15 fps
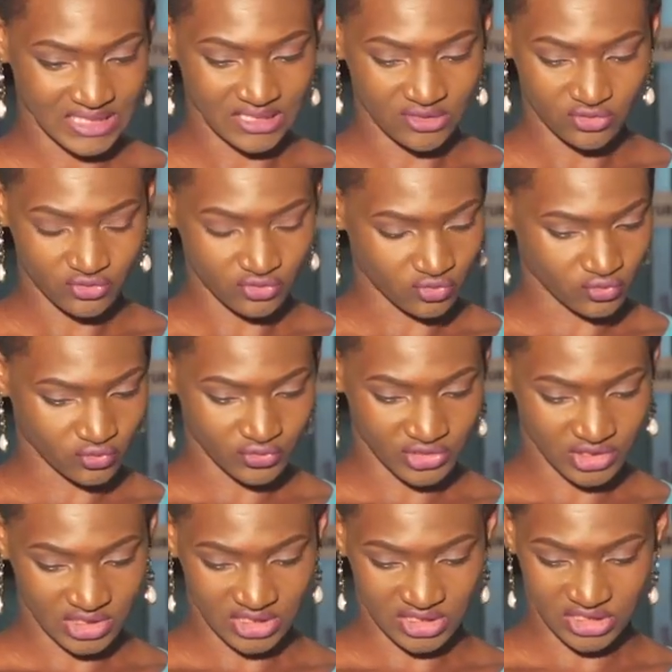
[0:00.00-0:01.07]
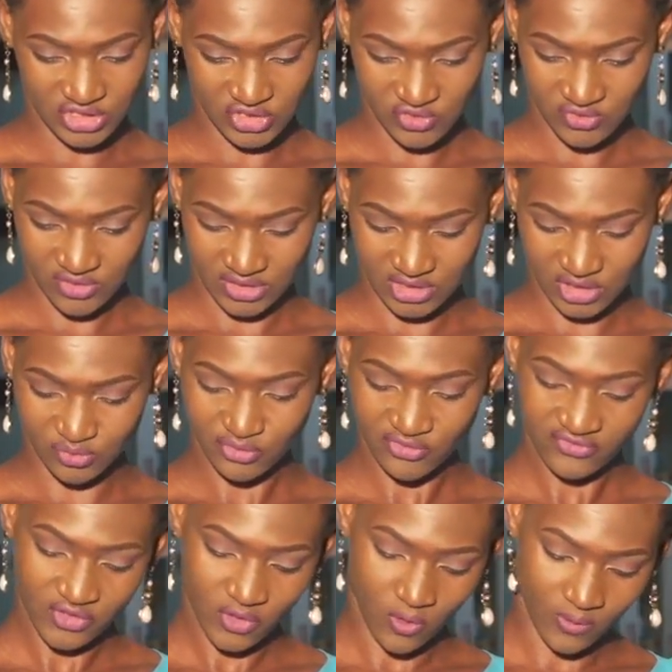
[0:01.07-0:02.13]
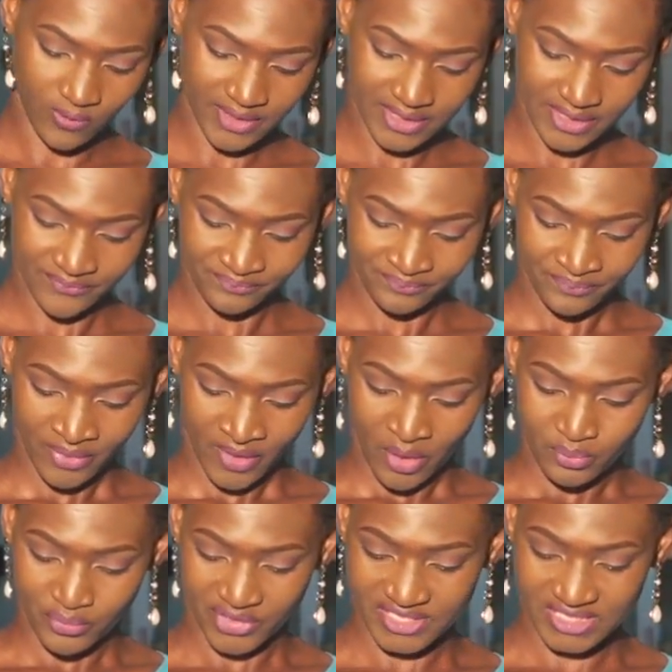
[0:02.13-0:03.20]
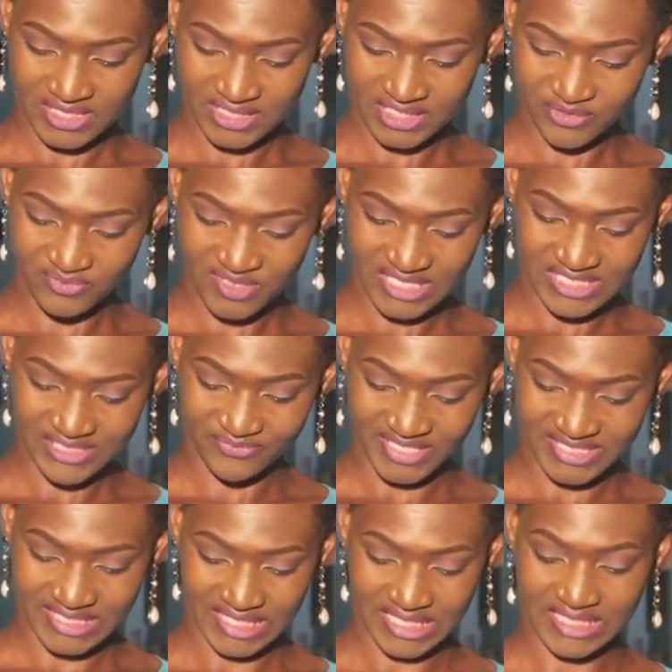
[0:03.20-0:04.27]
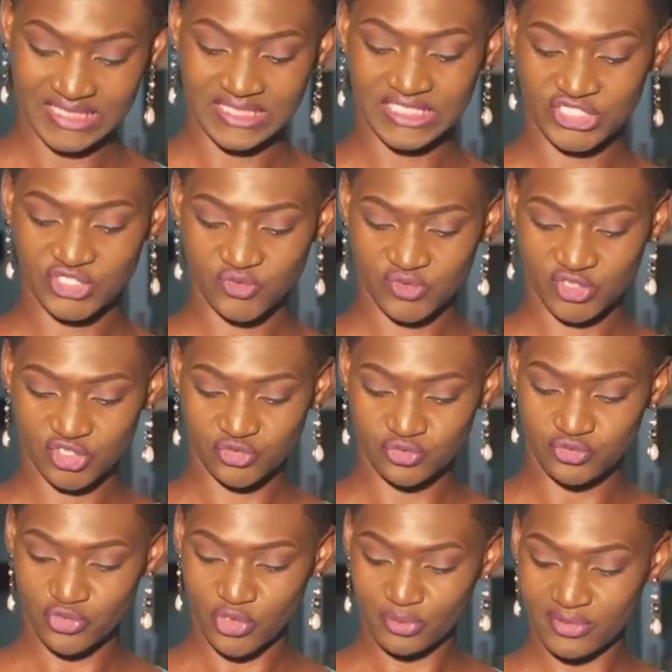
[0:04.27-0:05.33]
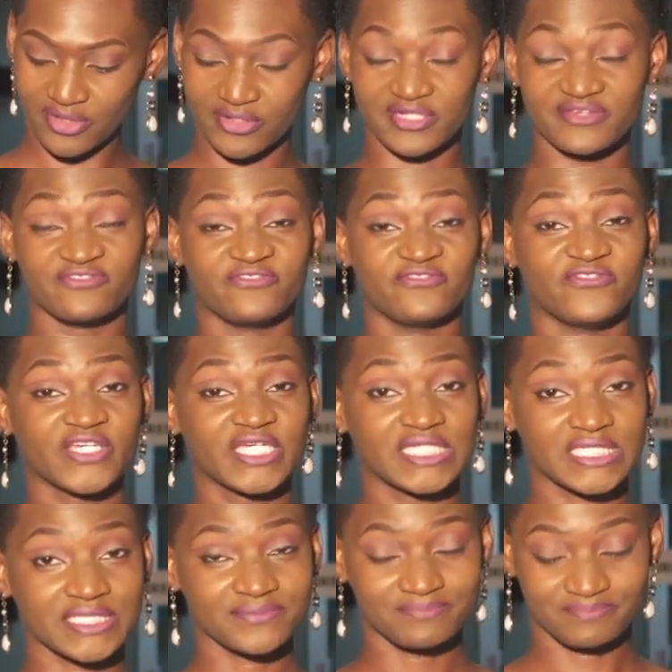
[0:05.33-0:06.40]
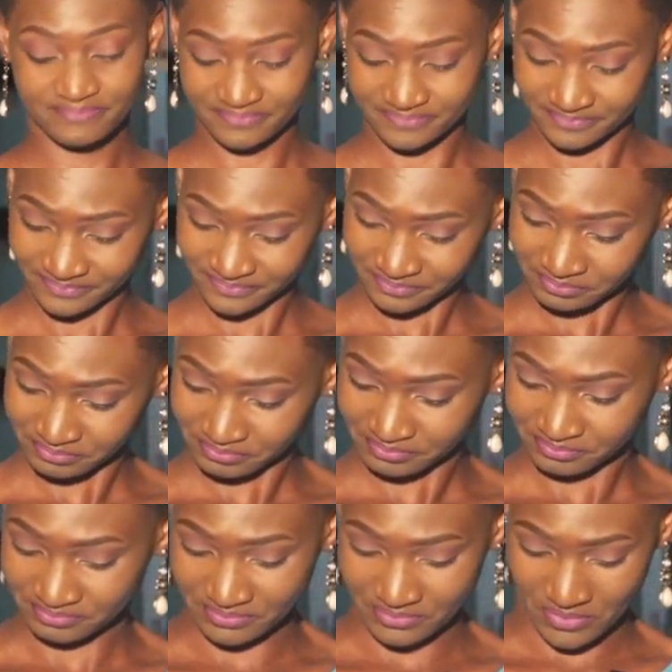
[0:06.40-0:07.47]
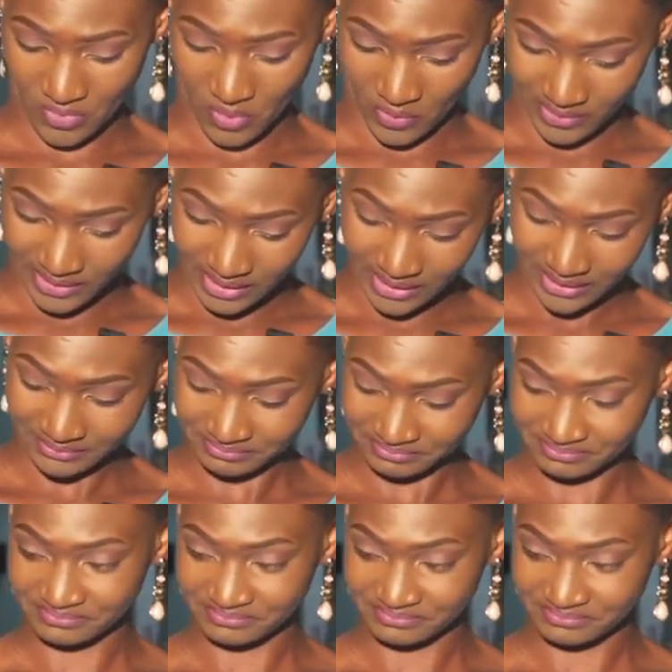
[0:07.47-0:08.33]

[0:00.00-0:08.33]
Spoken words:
in Rukunjiri district. Moving on, president meets Masaka district robbery victim. Okay.